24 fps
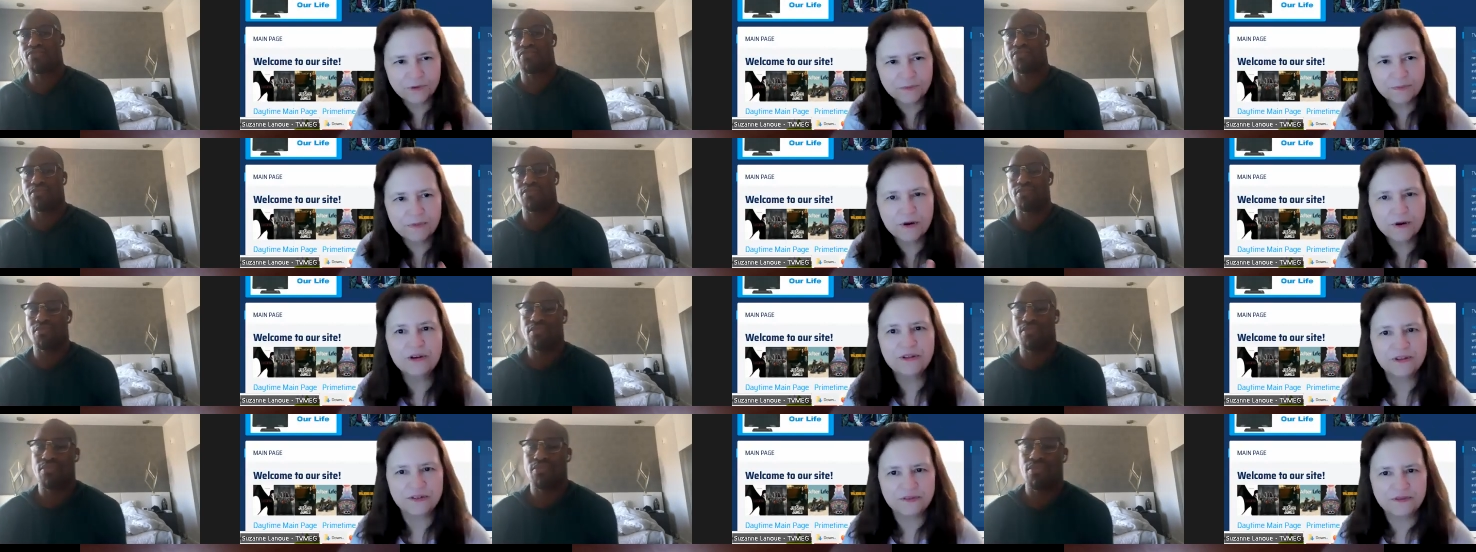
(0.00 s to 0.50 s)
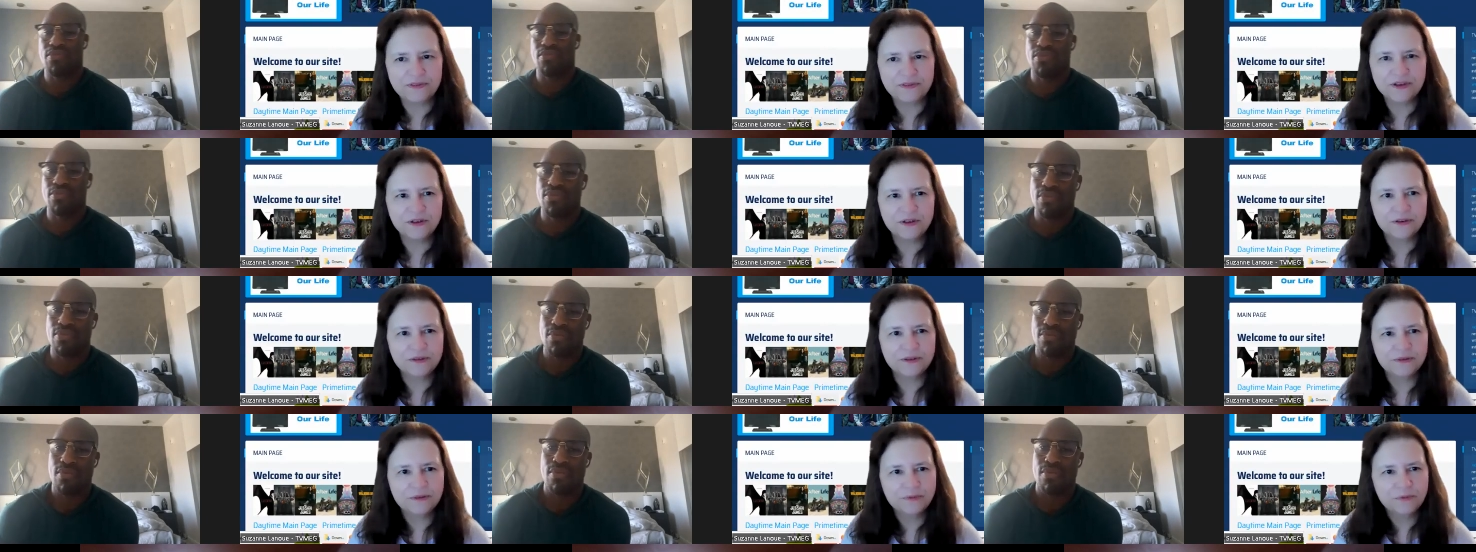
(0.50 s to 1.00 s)
Speaker 1: for both of
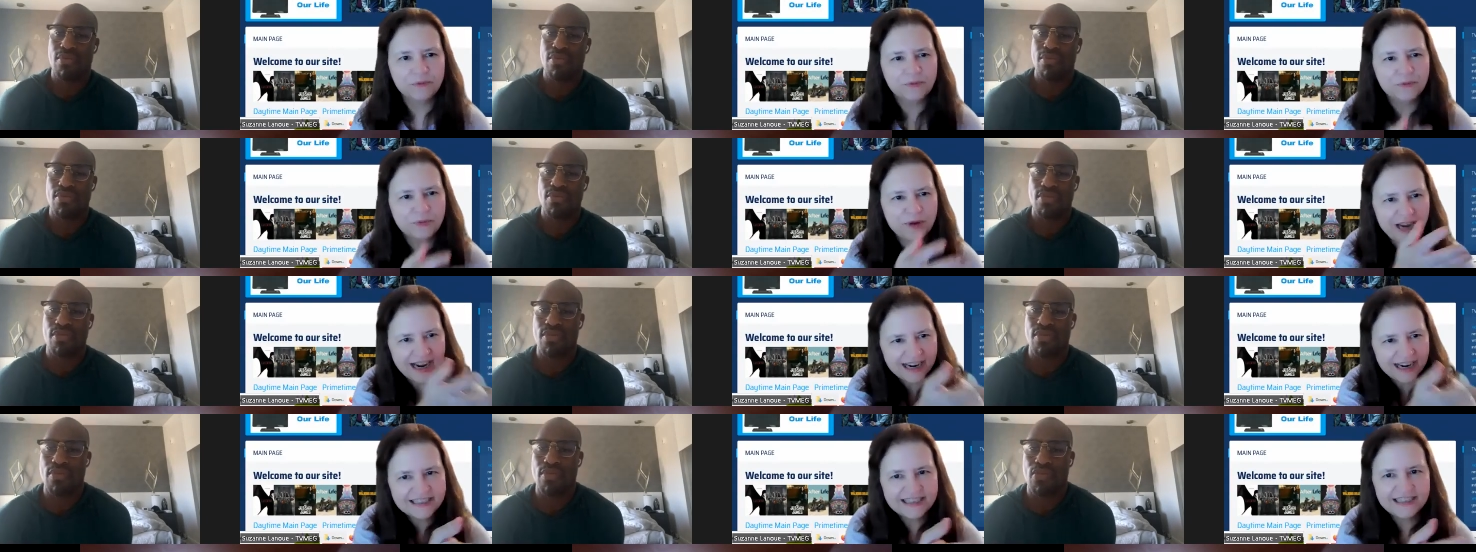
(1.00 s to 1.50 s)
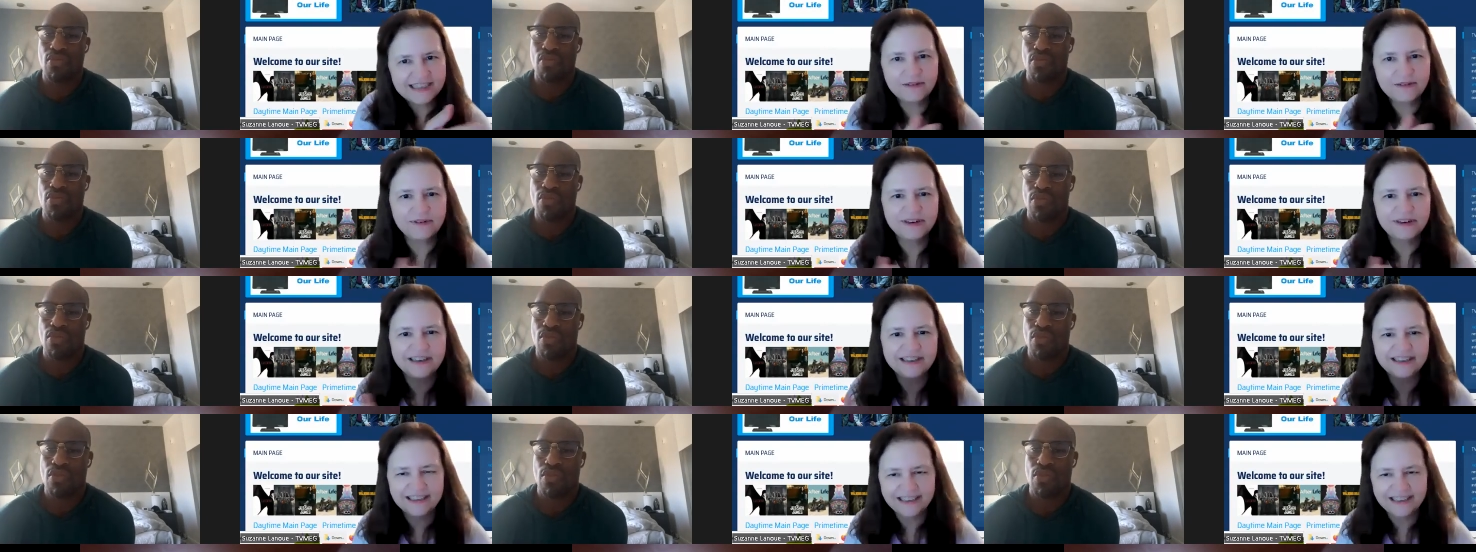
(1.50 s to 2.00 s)
you acting
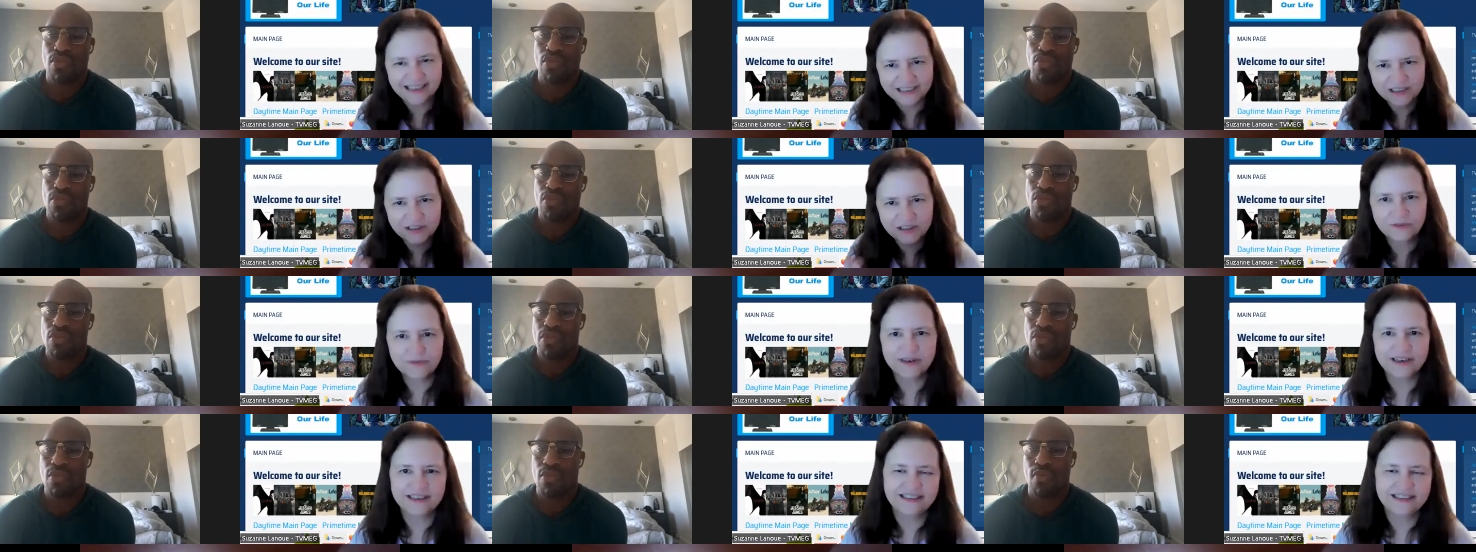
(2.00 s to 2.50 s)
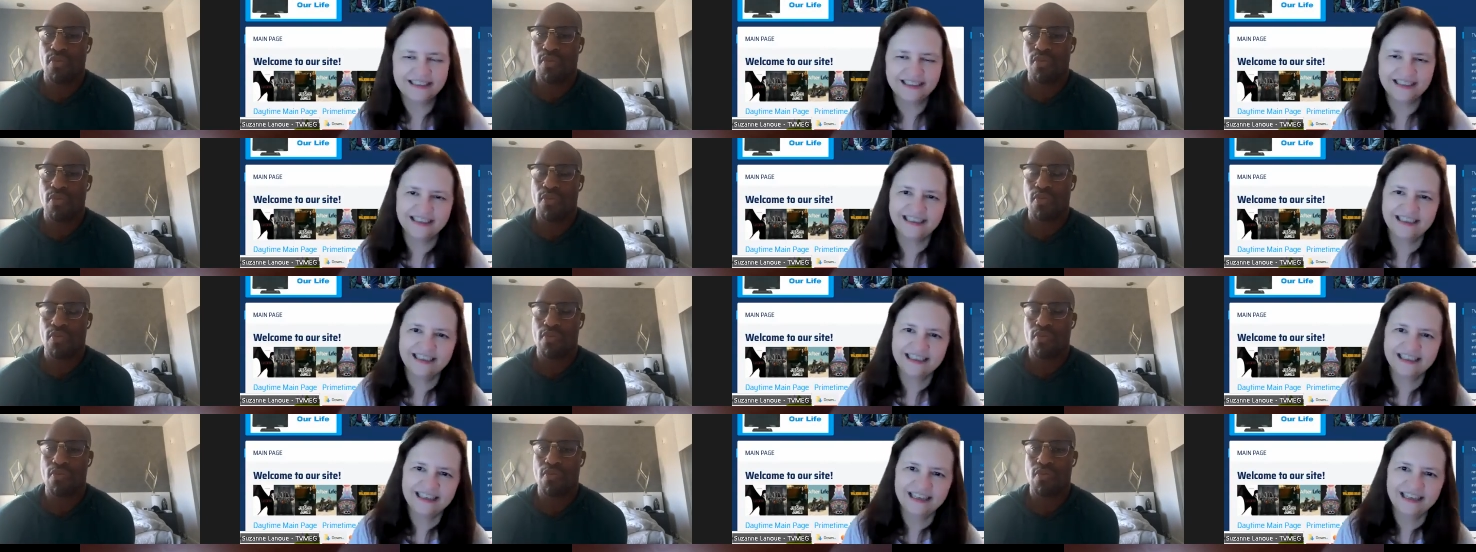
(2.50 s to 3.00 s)
with and
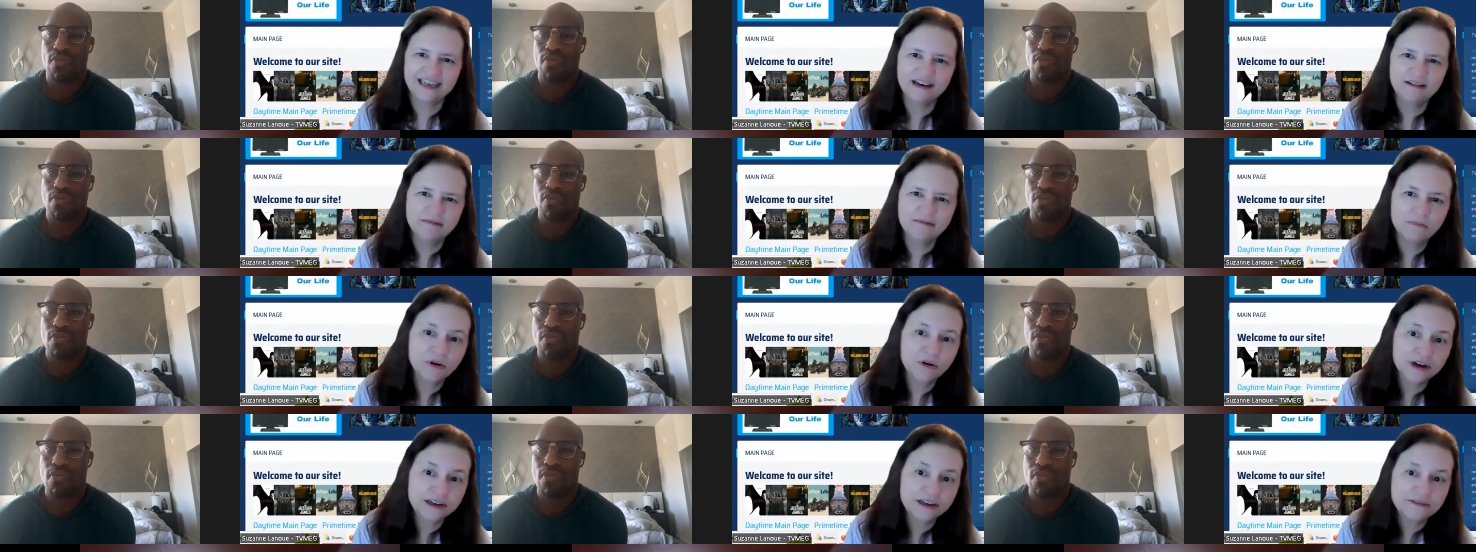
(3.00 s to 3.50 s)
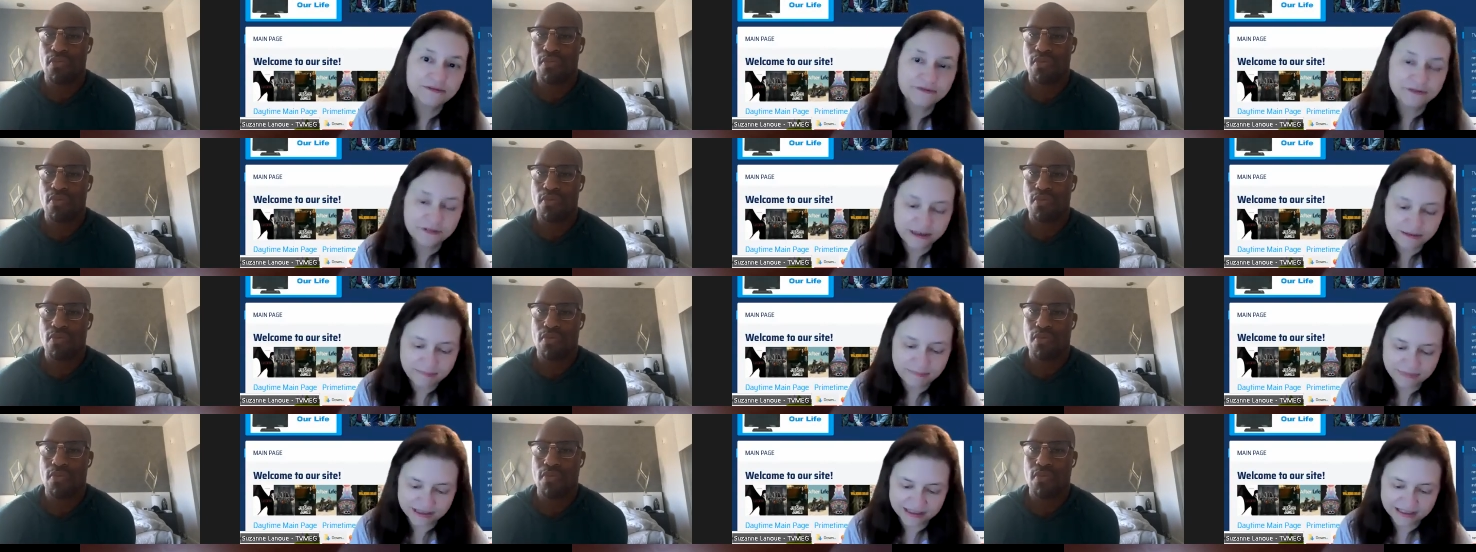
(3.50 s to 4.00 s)
directing uh, Morgan
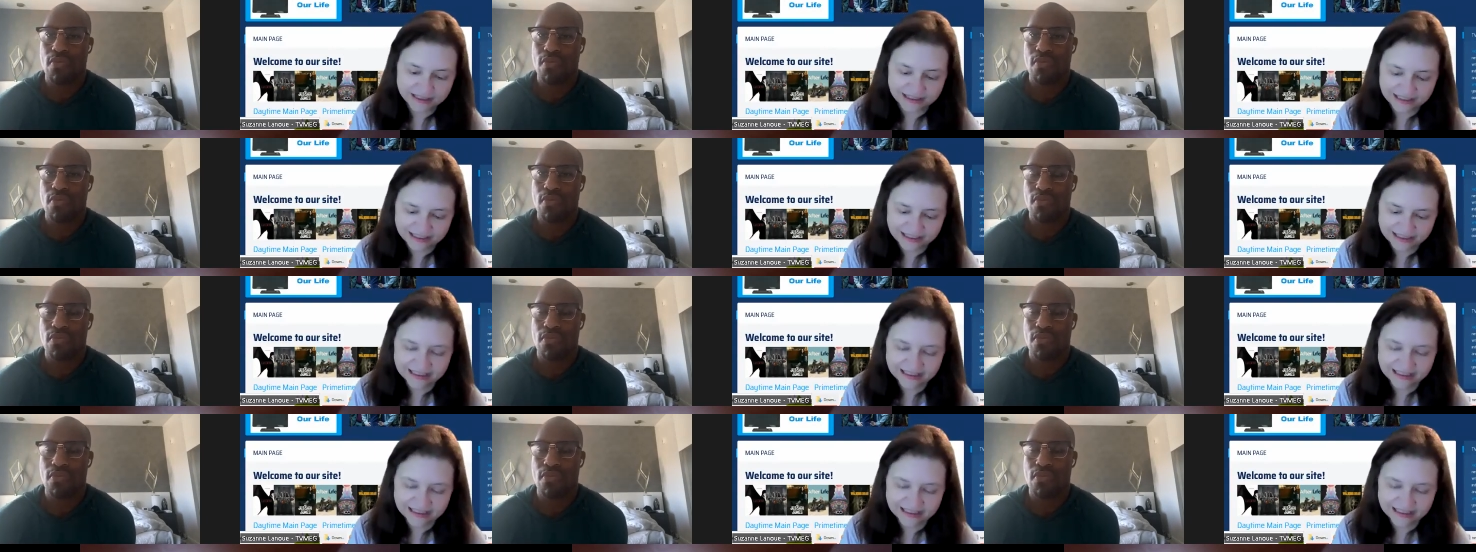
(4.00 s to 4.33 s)
Freeman?